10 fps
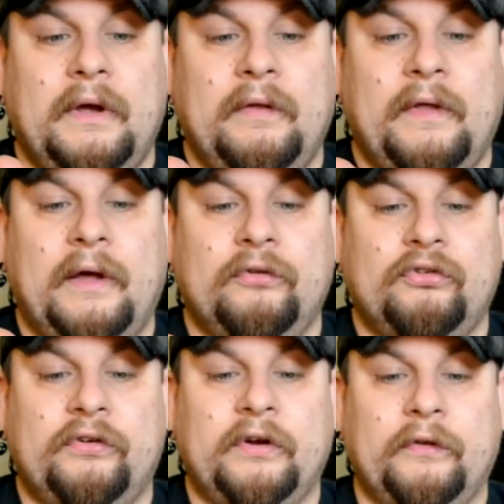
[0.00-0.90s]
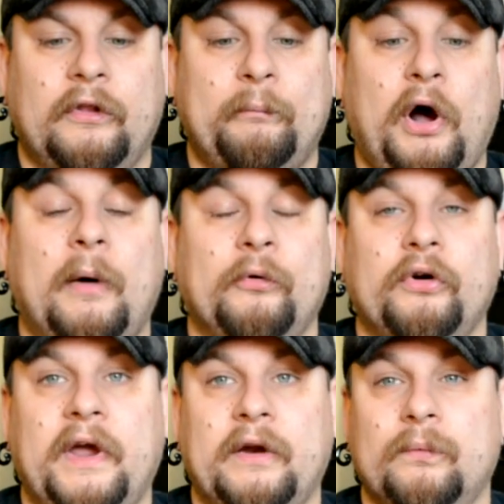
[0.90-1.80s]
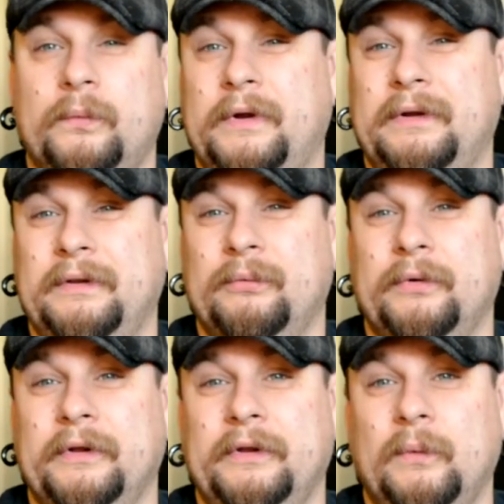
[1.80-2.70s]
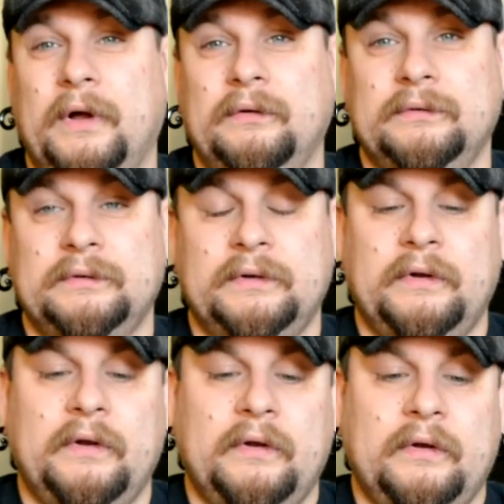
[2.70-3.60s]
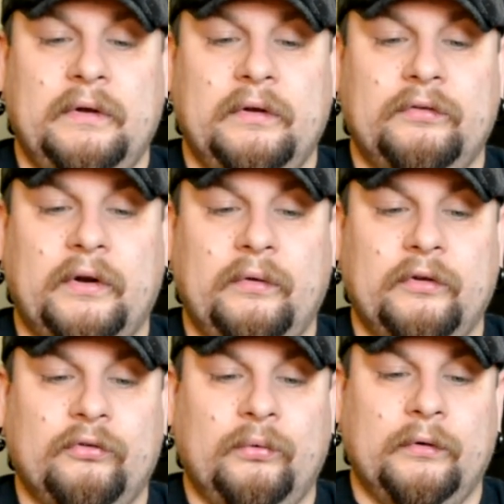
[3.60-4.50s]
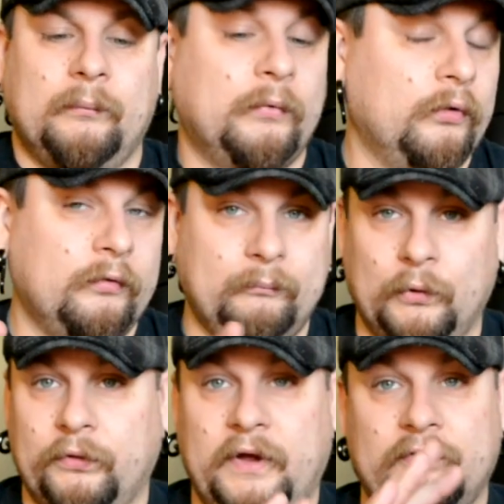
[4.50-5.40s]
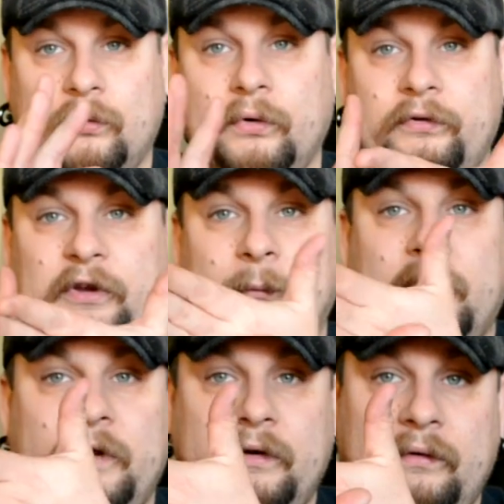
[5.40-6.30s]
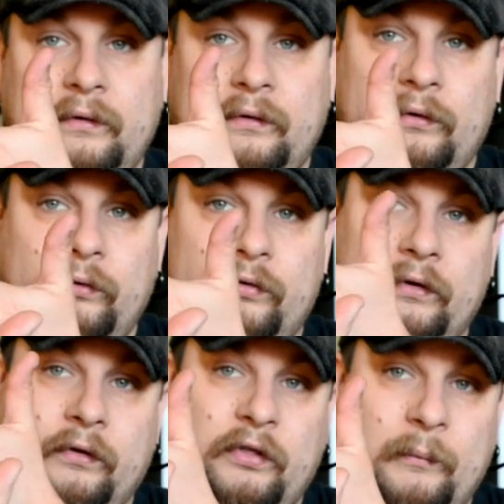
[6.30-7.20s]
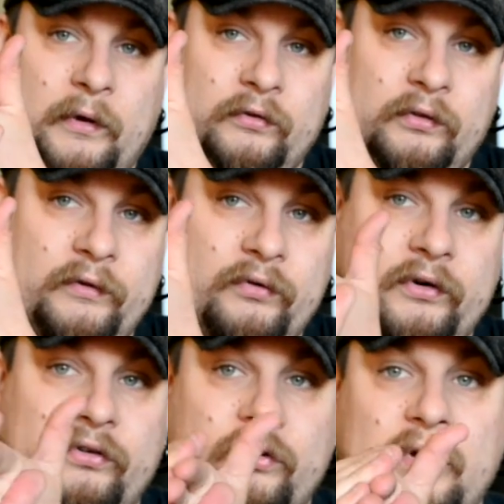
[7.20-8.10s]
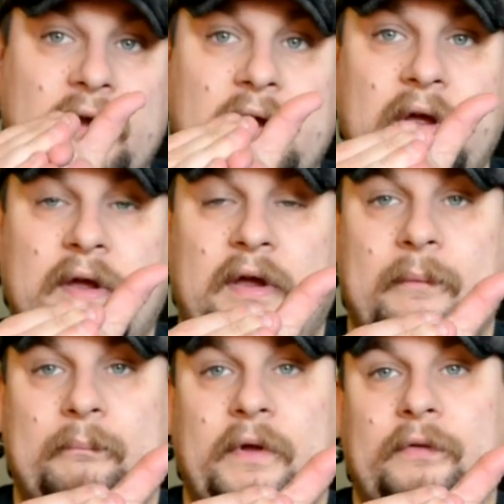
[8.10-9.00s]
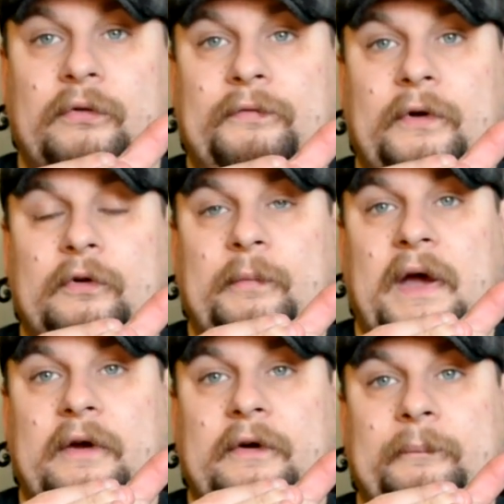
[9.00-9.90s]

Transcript: and that will stretch out the palm of your hand really well. So do this one on both hands, of course, same idea. Use the thumb as leverage, and bend those fingers back.